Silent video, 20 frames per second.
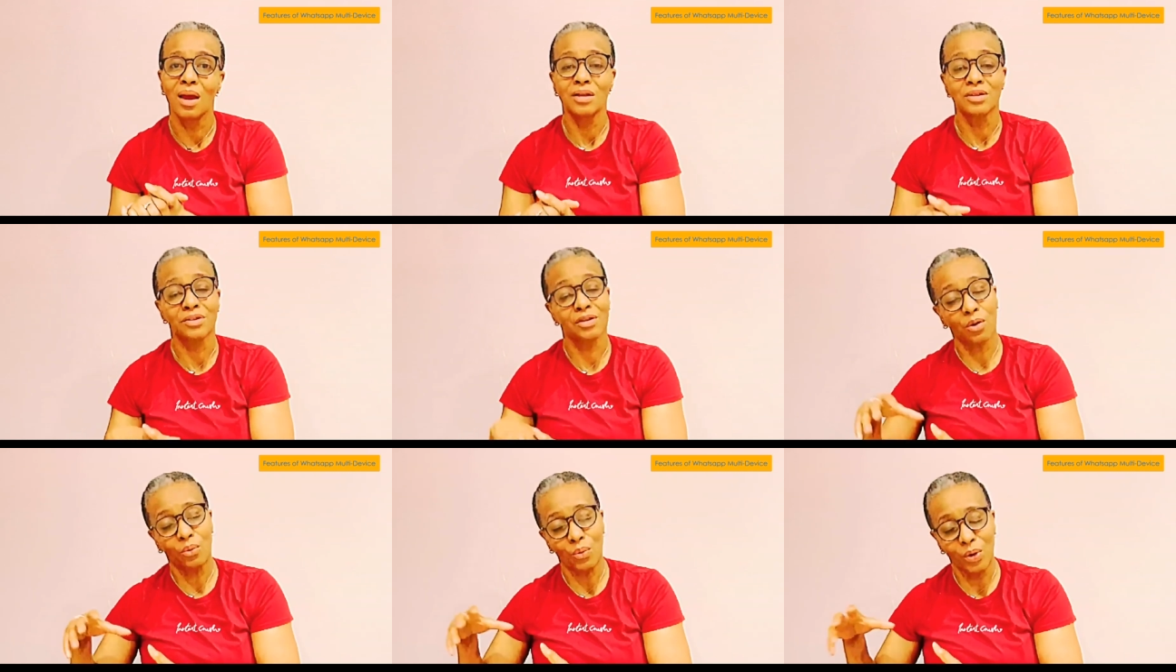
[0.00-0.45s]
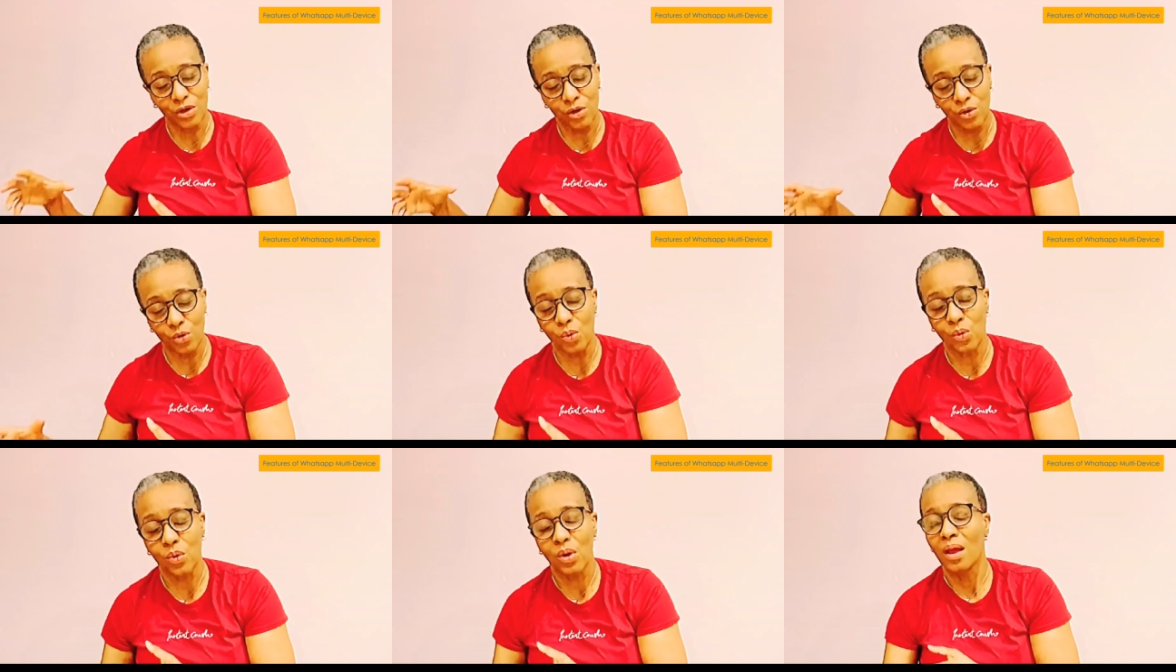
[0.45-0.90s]
So that when
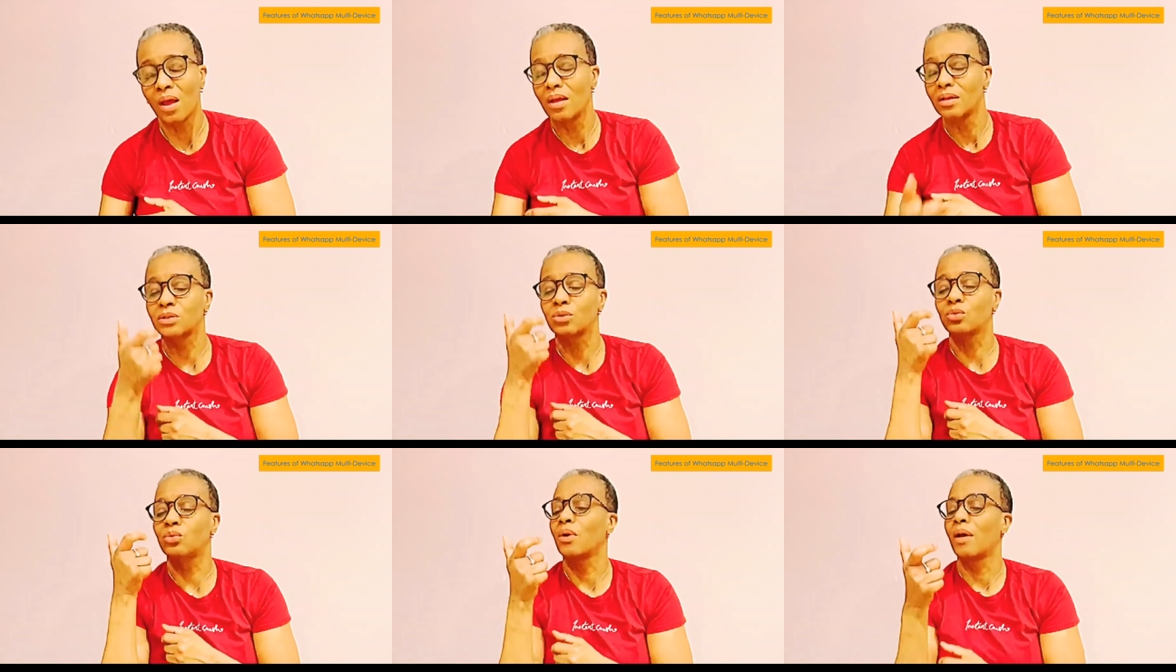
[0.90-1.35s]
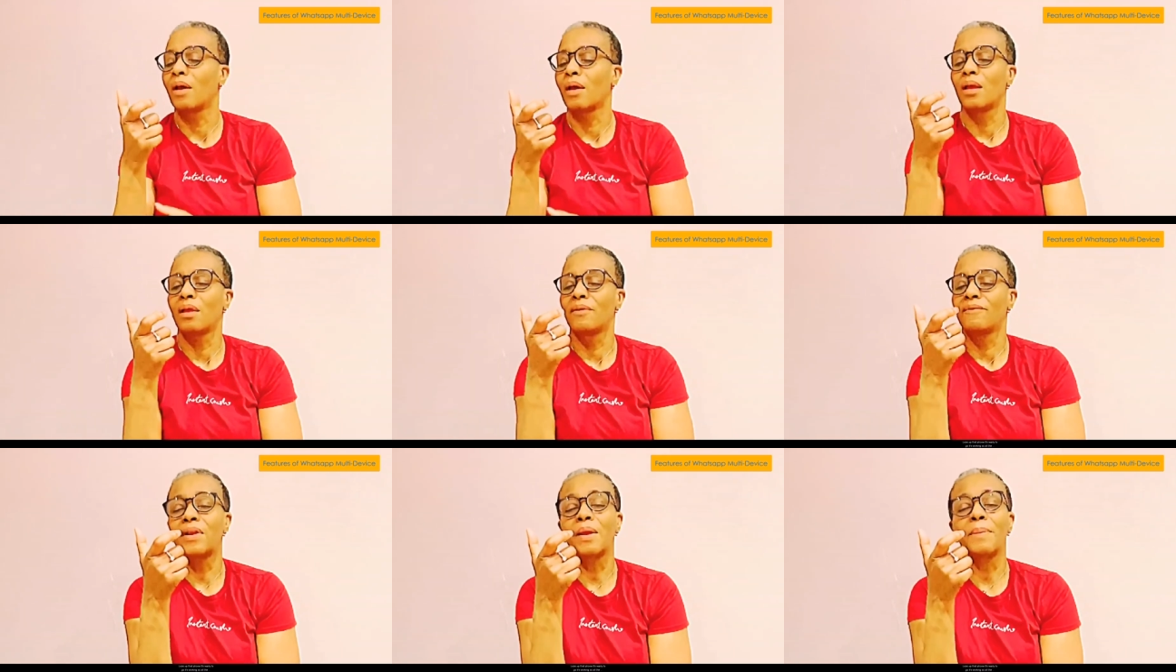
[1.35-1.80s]
you
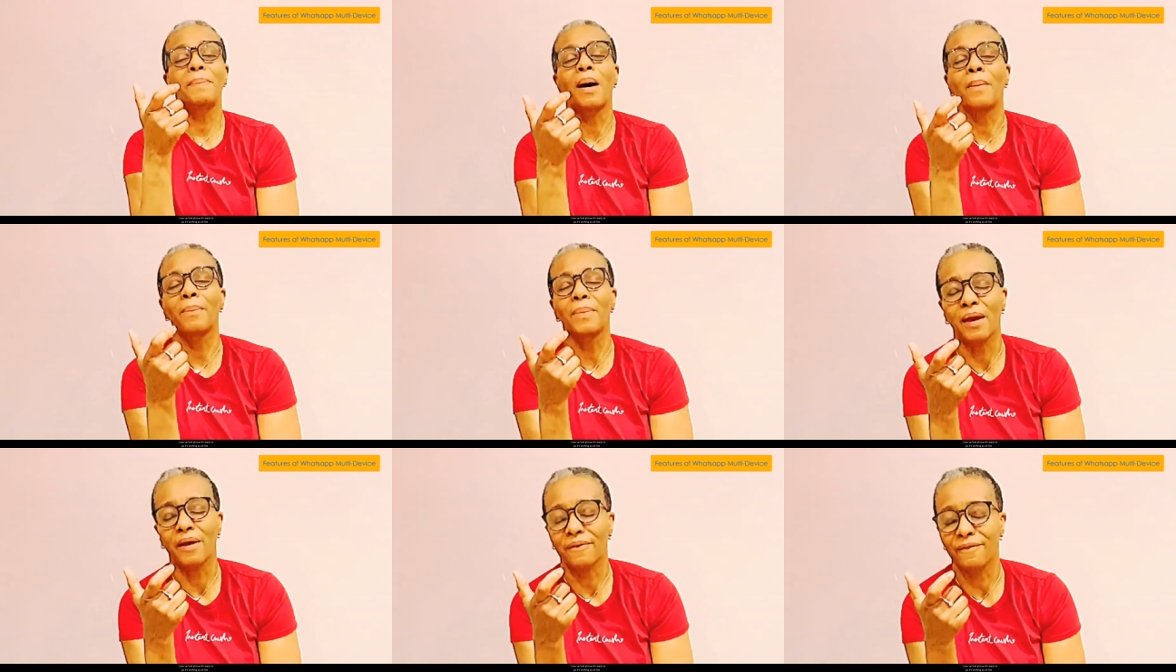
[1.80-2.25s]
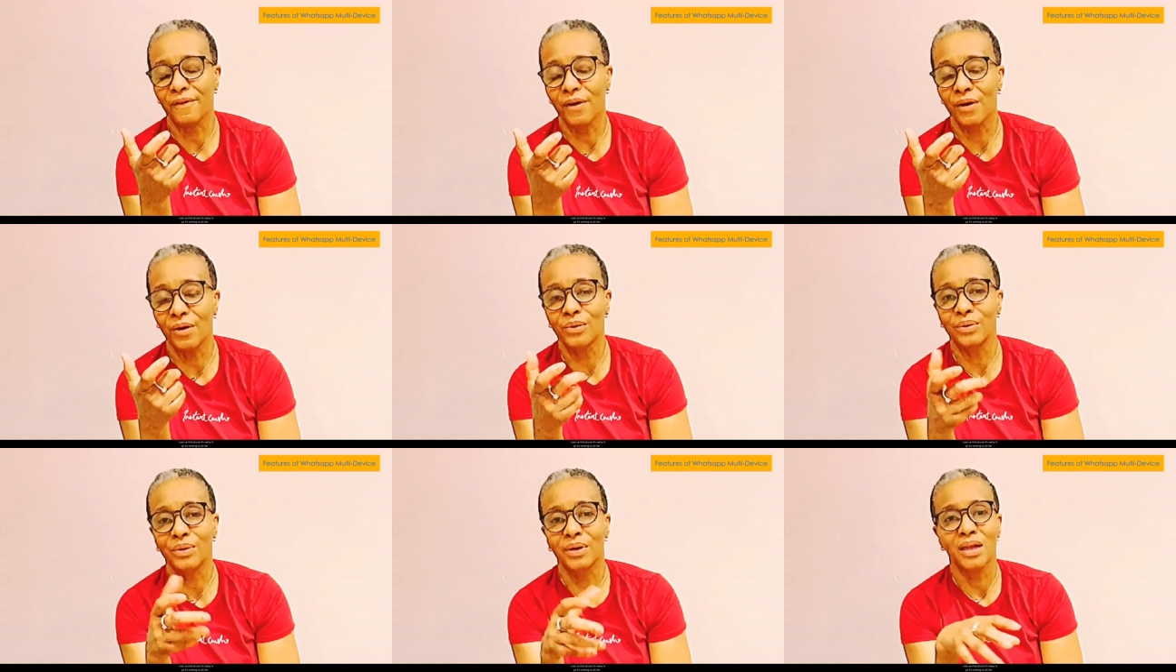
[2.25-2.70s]
Flip up that
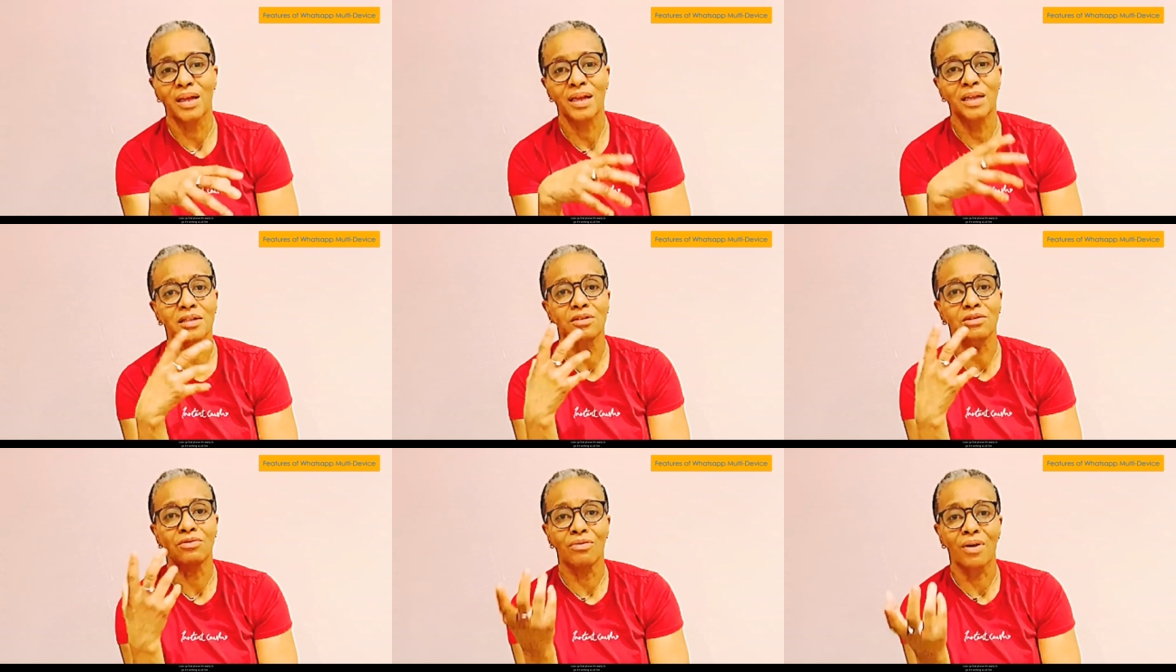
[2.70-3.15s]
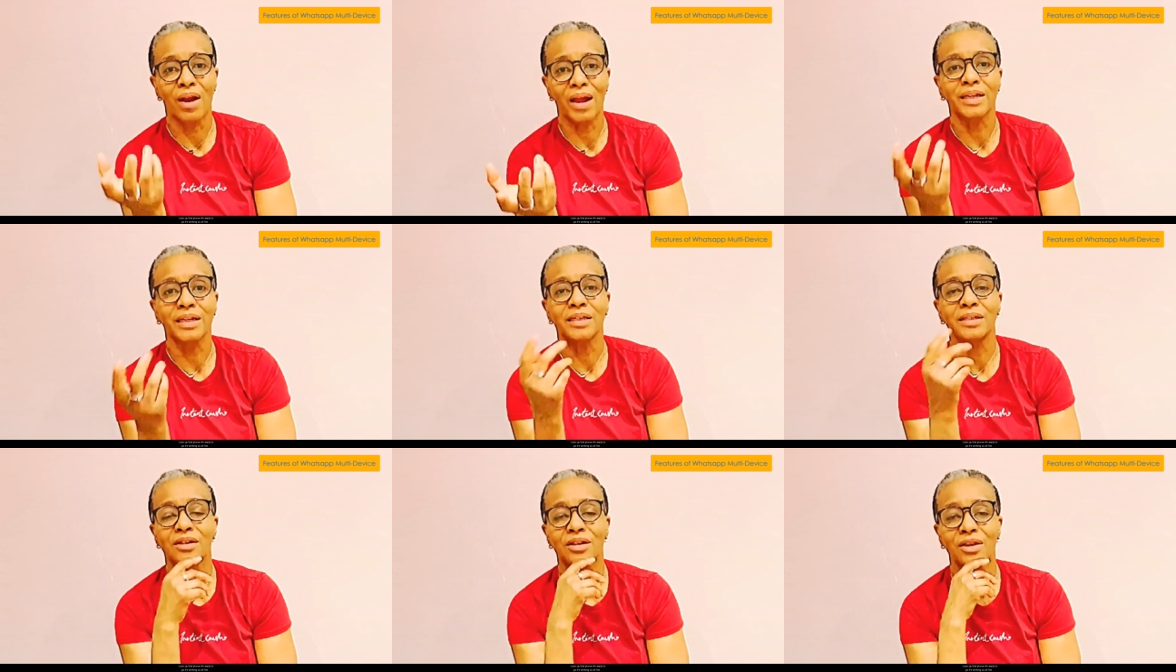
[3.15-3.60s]
phone, it's
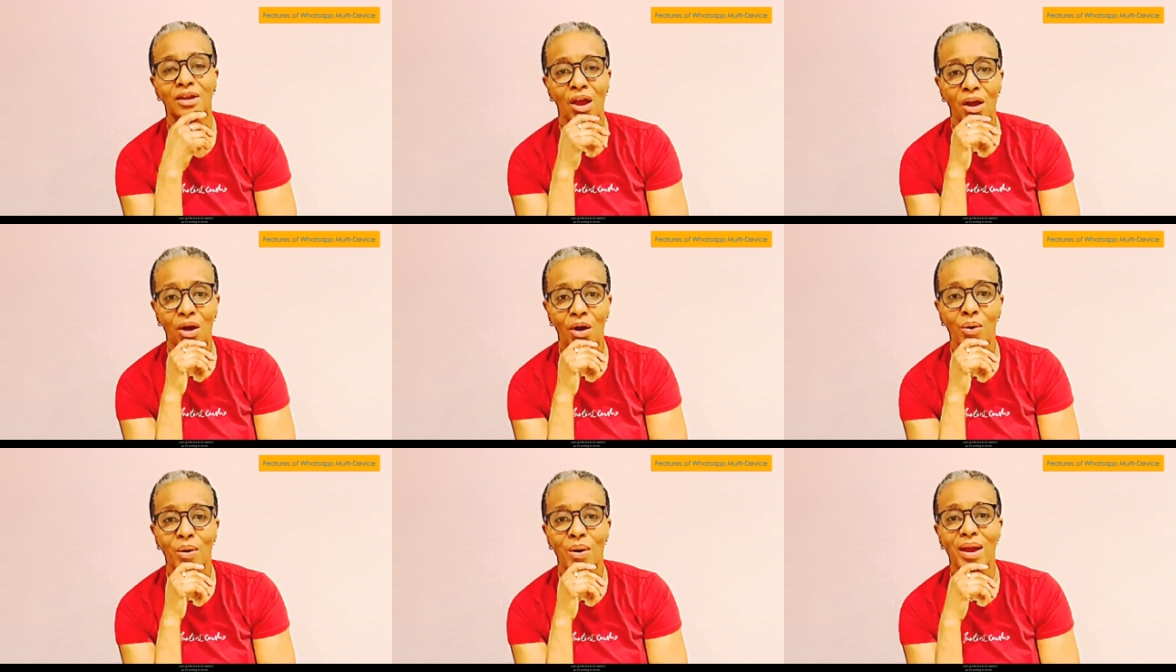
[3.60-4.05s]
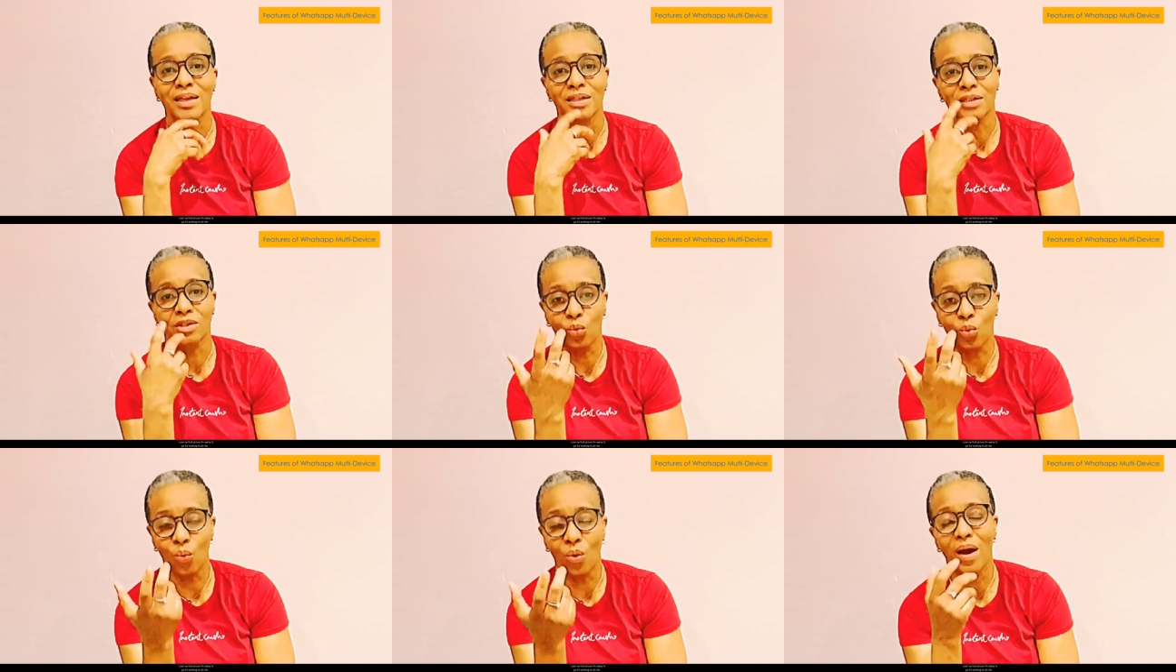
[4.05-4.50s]
ready to go,
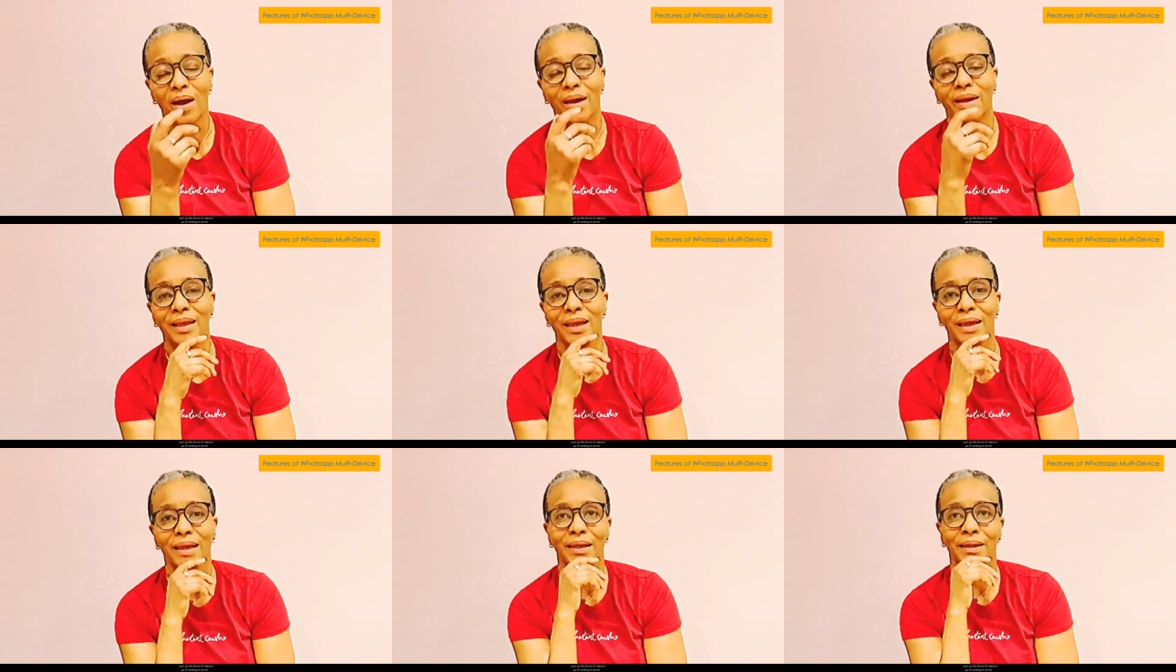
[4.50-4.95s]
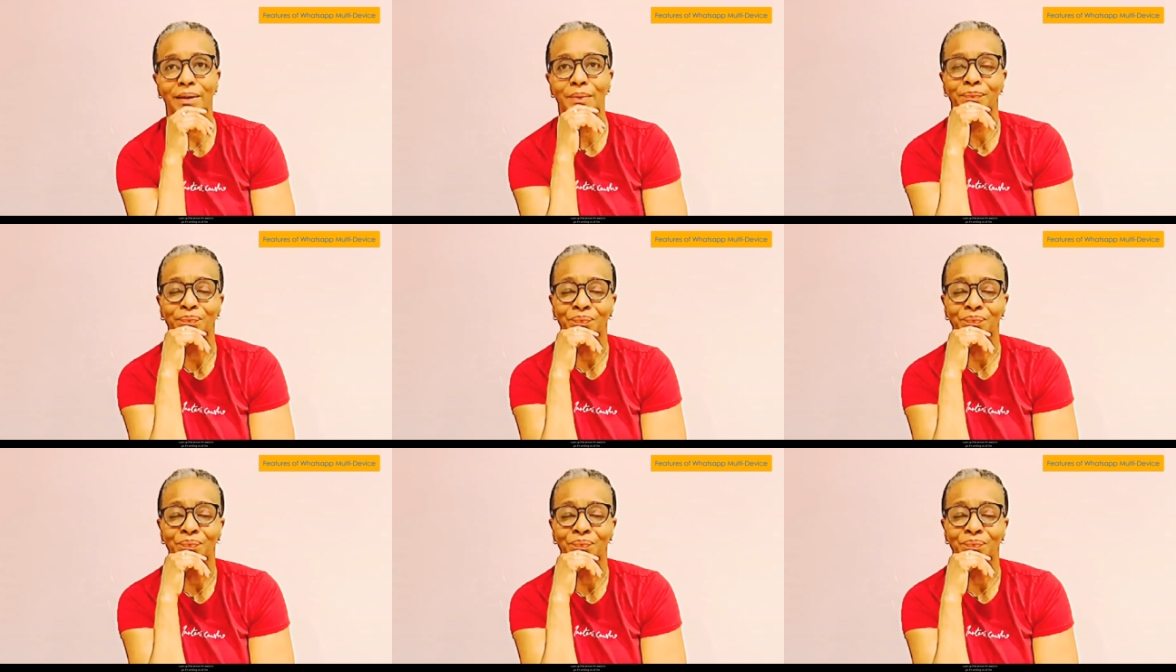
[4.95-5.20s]
it's working.